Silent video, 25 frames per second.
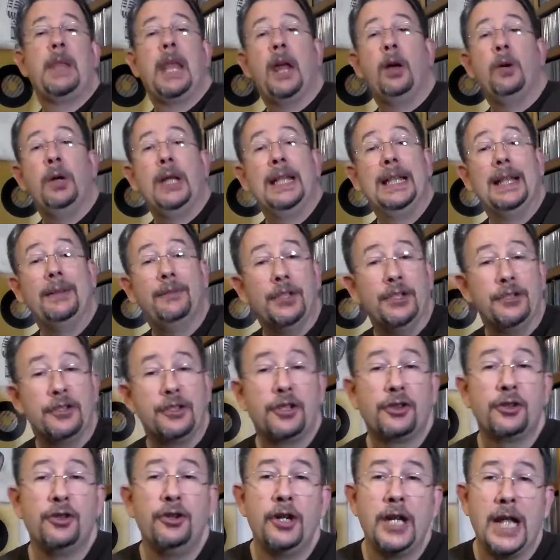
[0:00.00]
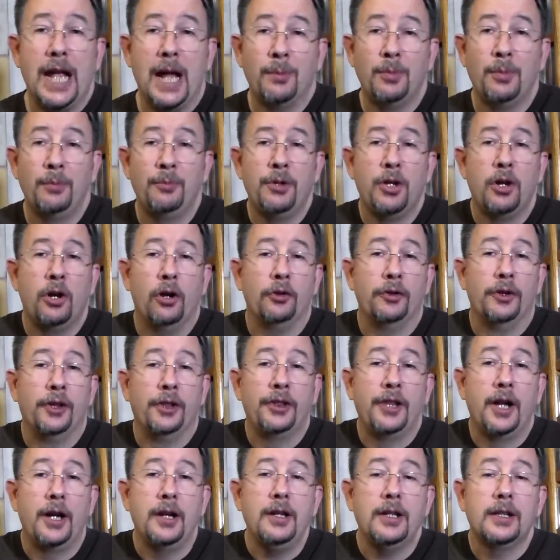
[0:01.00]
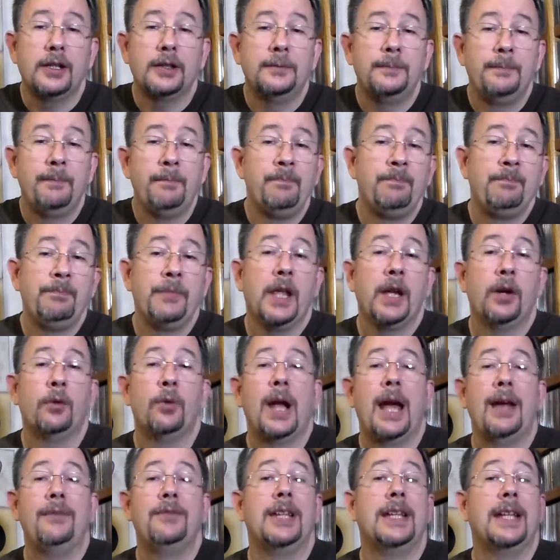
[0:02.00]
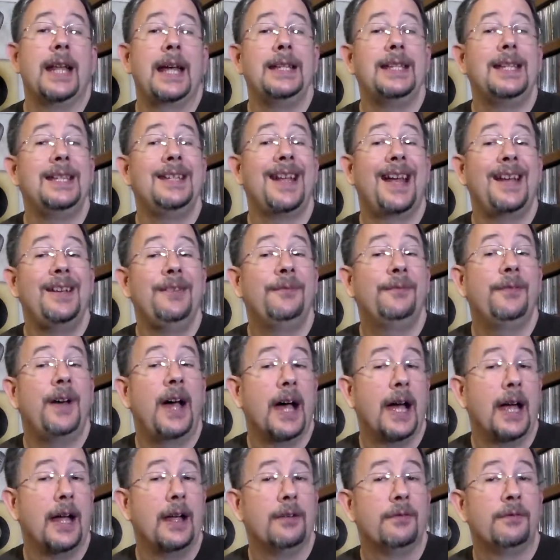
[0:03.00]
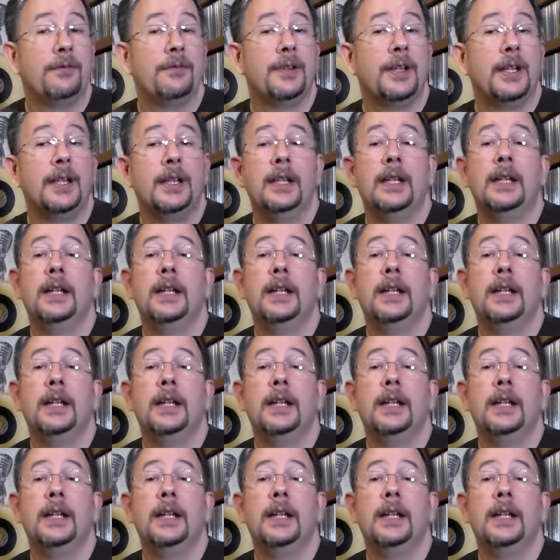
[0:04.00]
Now, 11's third album, called Funk, arrived in 1995.